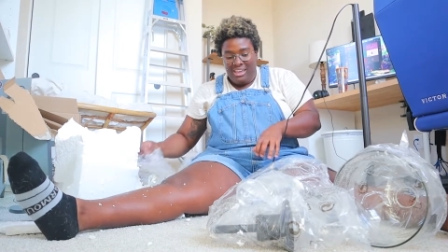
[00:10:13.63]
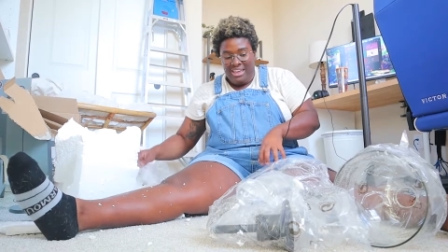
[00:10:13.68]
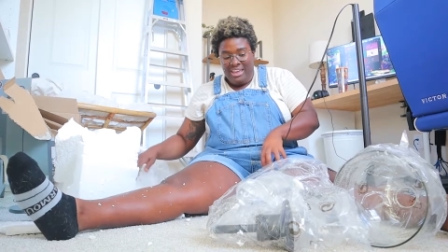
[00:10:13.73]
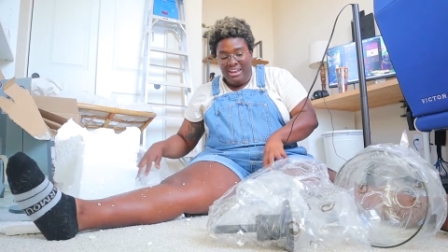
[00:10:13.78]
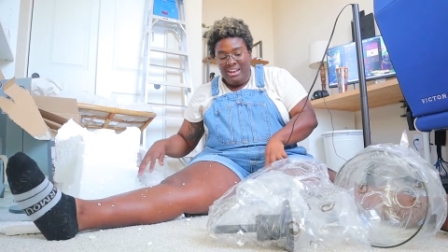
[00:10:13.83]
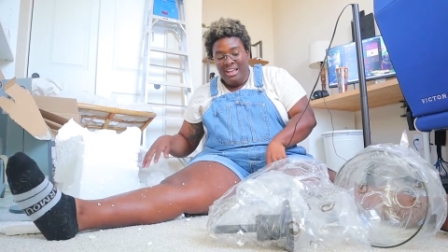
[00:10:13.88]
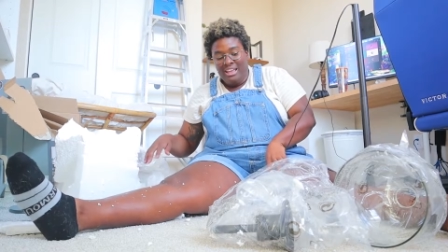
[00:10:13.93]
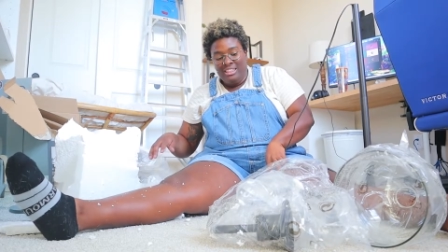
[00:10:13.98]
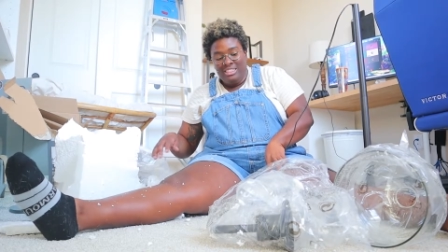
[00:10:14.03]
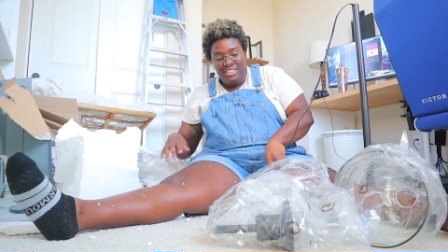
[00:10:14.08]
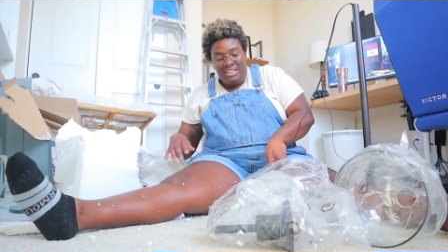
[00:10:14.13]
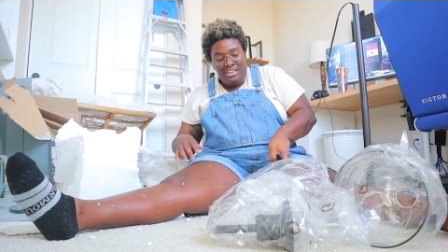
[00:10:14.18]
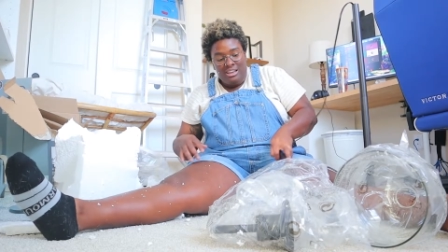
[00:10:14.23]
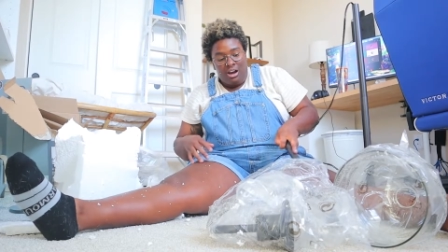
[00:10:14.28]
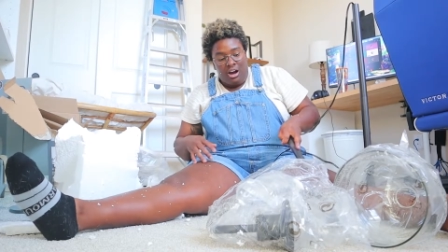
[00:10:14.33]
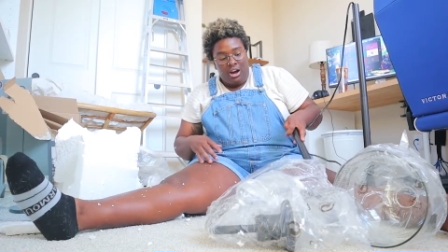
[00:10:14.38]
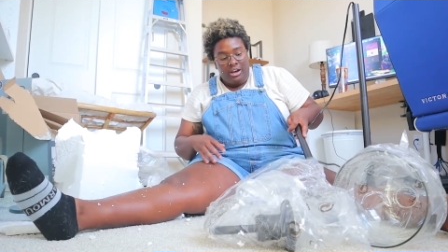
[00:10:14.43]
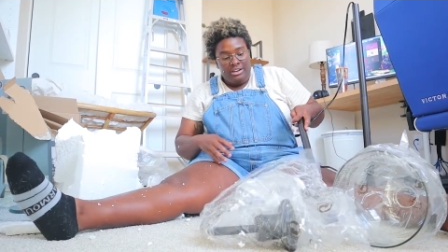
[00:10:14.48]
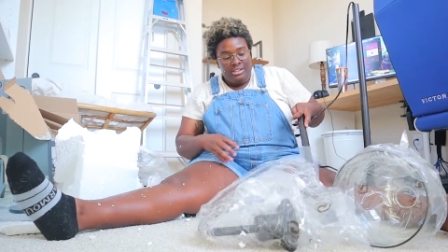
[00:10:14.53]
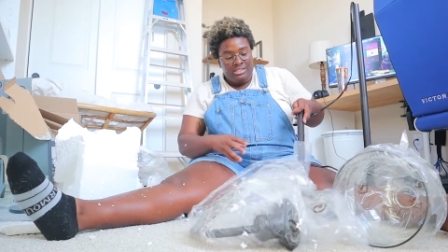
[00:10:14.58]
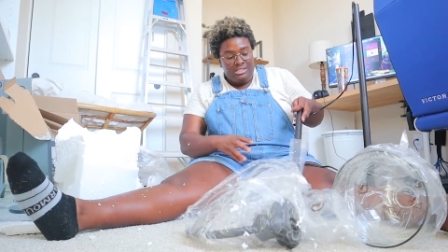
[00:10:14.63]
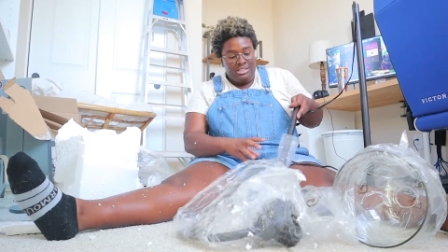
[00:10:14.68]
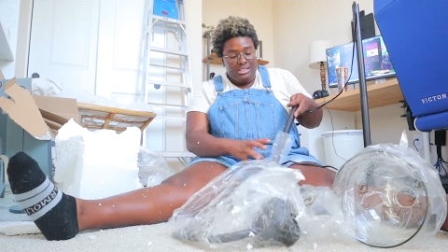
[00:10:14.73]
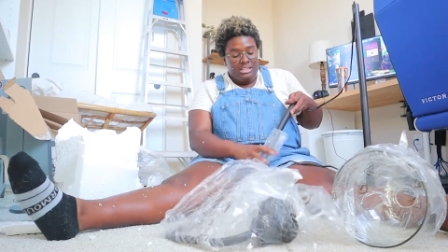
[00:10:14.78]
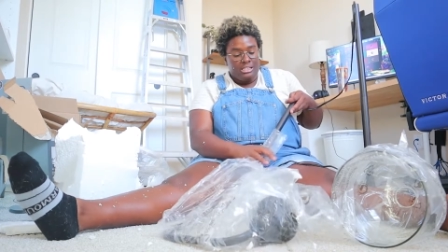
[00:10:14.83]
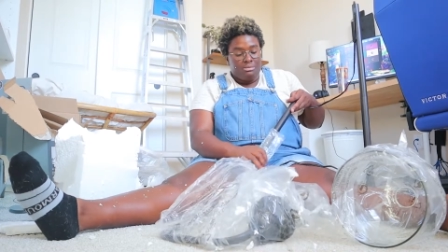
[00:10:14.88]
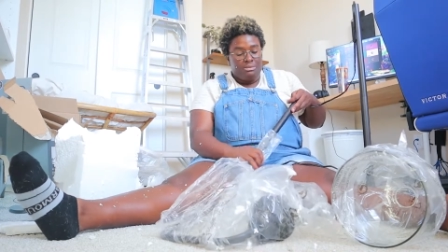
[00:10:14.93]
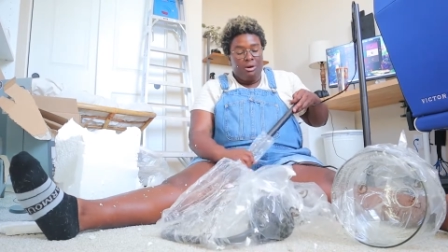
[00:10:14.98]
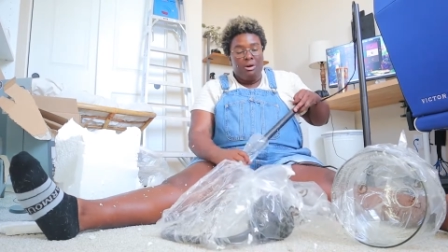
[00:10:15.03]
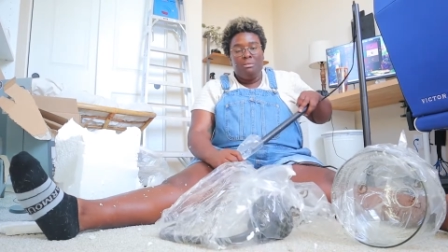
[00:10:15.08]
And I think honestly
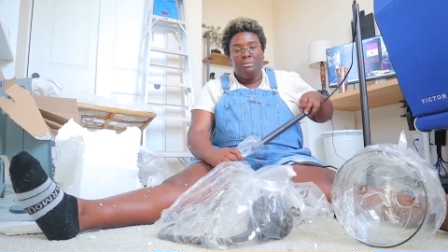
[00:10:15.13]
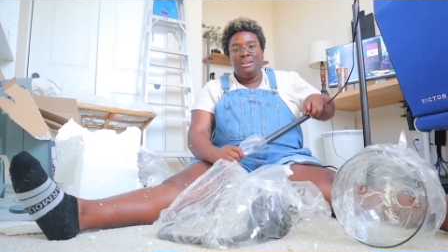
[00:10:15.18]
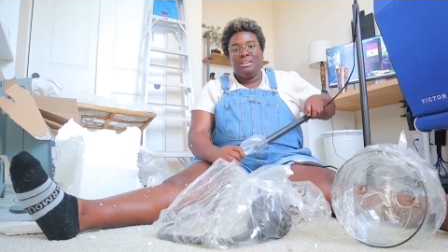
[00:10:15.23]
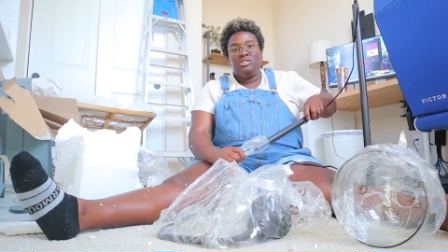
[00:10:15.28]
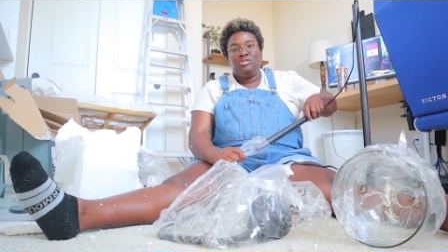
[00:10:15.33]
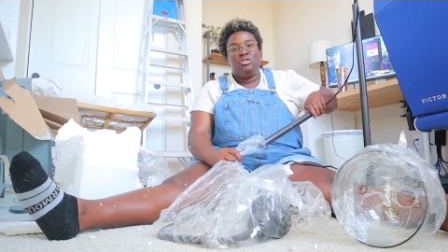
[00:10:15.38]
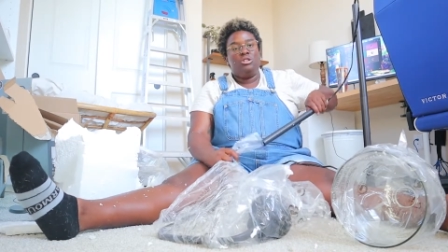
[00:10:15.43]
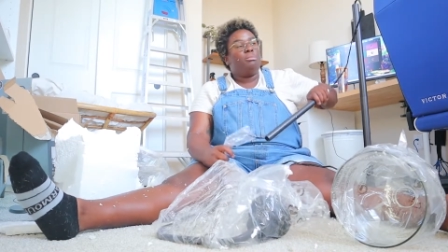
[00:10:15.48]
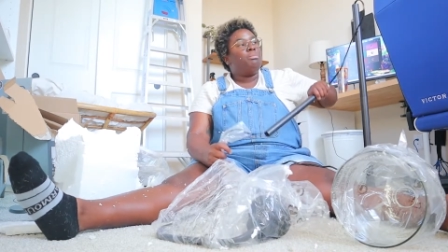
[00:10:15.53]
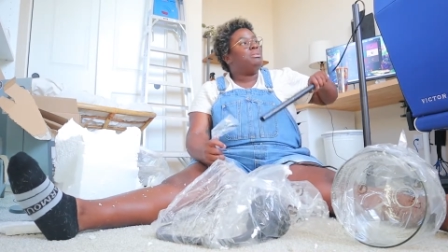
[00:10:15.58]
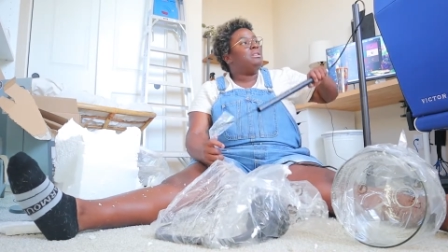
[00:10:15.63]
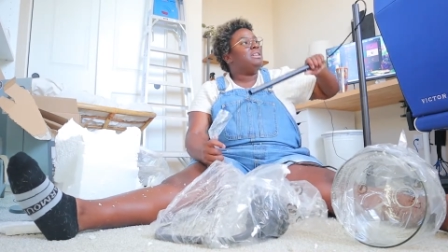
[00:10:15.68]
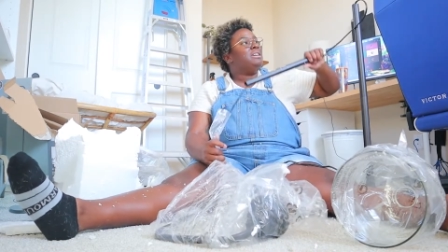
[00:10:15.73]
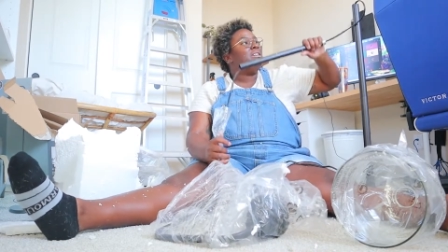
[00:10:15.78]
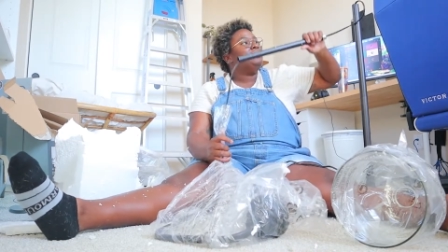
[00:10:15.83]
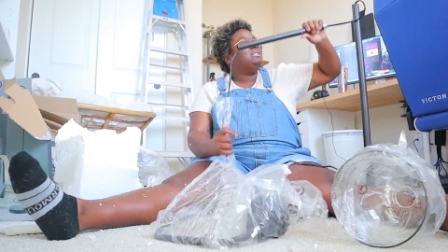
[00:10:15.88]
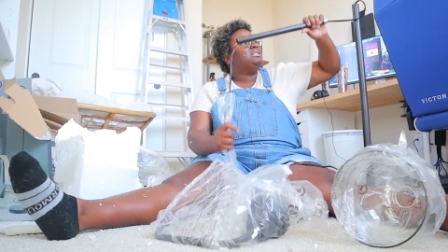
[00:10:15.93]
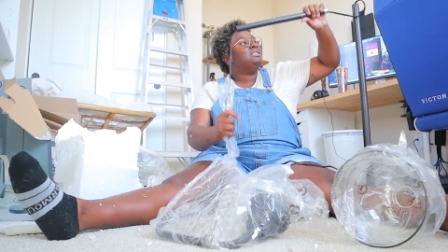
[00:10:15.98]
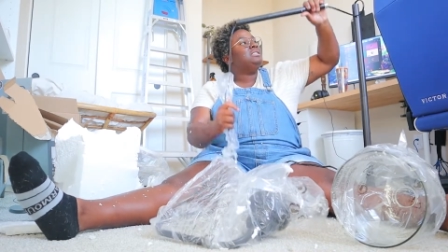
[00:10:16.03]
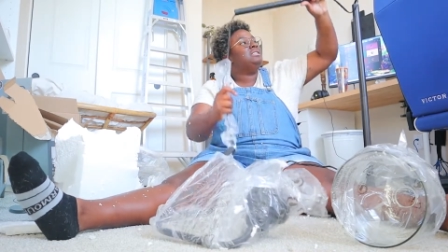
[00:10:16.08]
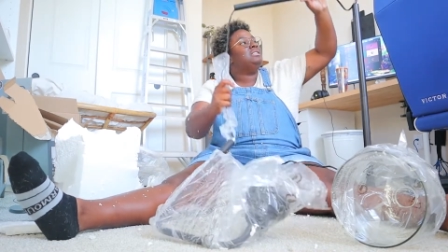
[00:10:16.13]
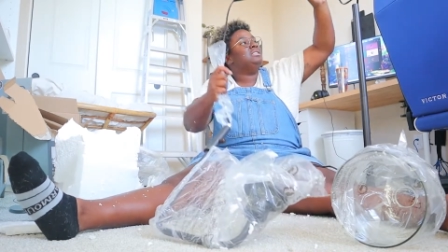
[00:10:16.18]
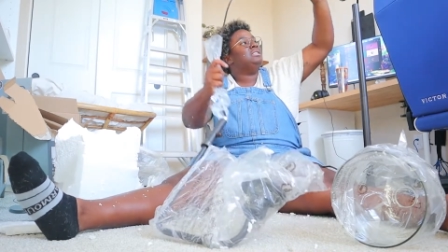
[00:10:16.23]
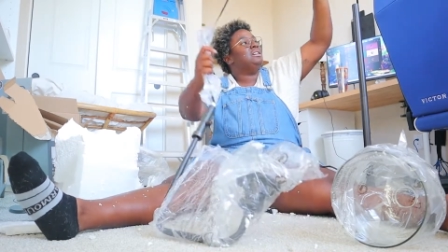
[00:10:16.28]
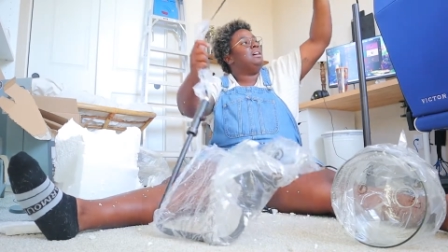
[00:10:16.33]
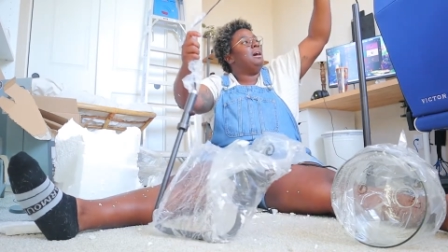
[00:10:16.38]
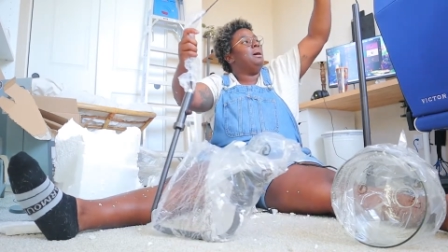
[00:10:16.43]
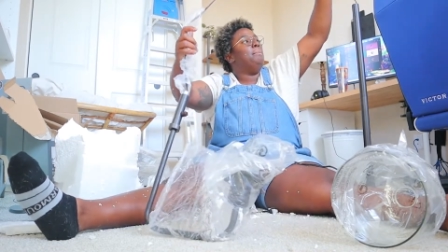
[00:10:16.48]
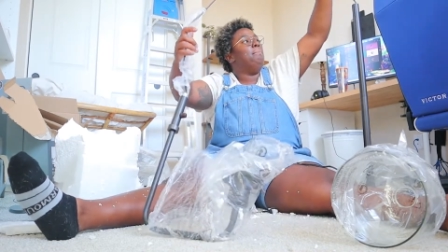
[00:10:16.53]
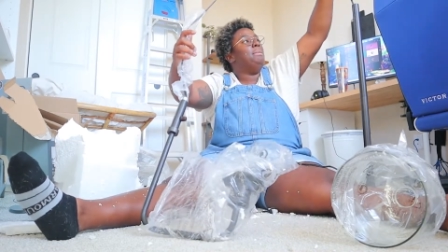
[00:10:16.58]
it's put me into
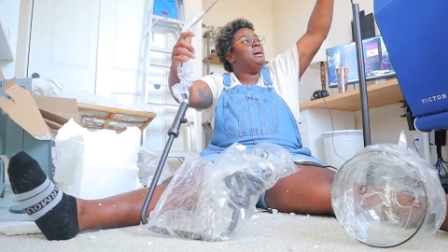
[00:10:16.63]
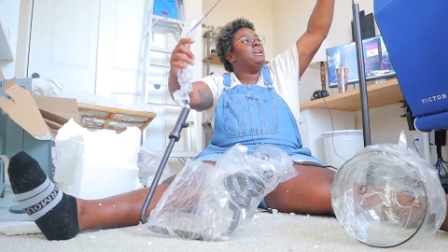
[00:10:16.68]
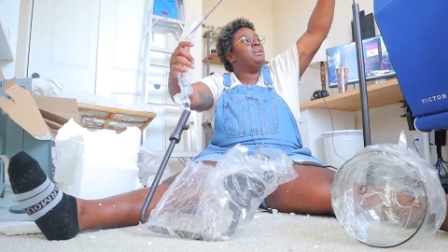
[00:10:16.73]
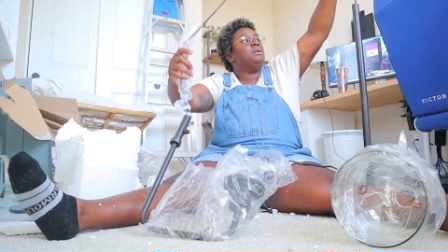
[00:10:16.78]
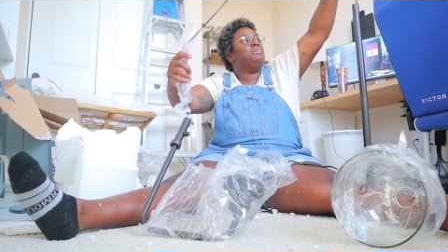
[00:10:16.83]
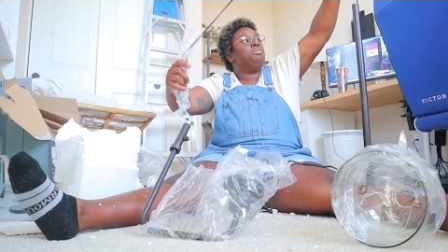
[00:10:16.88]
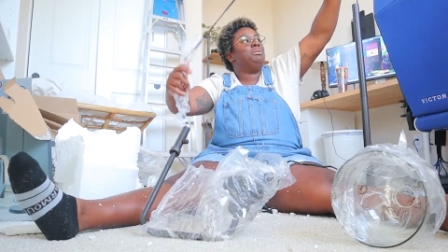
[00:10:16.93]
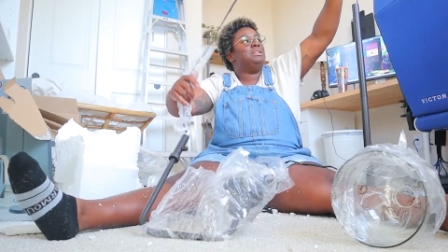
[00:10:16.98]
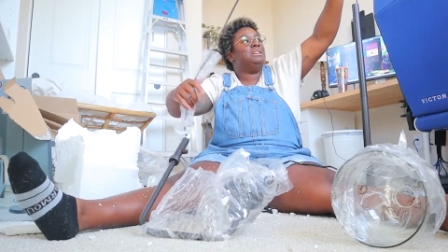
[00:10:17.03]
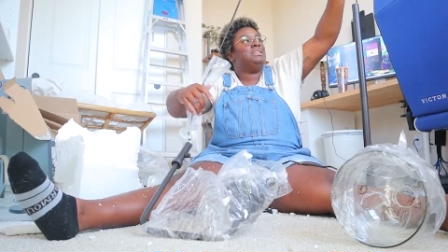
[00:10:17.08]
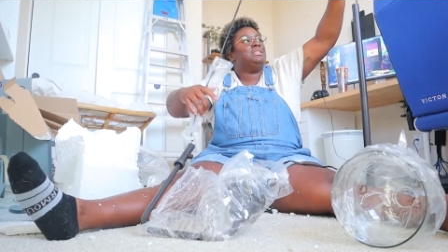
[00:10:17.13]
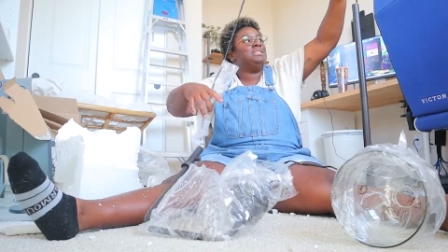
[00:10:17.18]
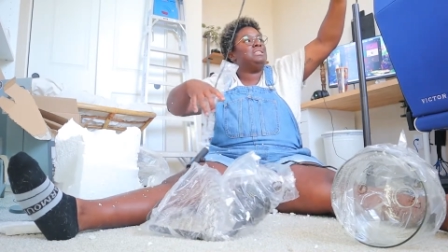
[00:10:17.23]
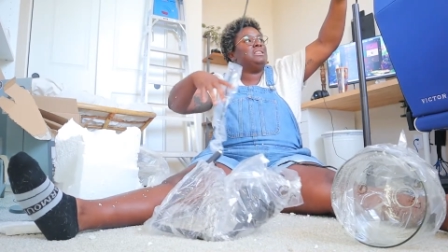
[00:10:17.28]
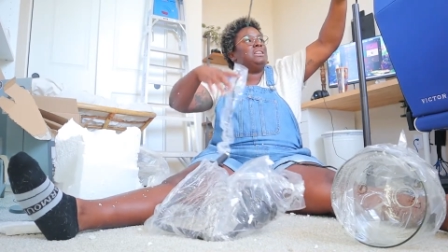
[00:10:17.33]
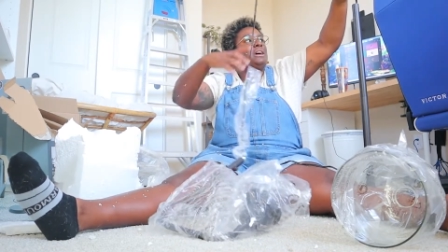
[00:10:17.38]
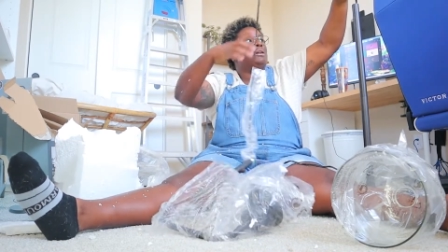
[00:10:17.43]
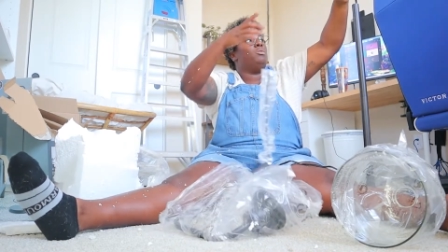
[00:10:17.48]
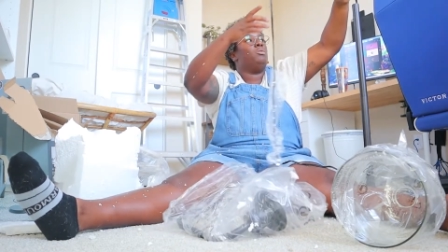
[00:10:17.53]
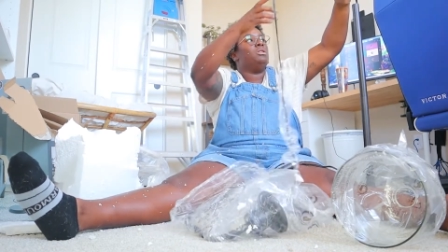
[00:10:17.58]
a better place than I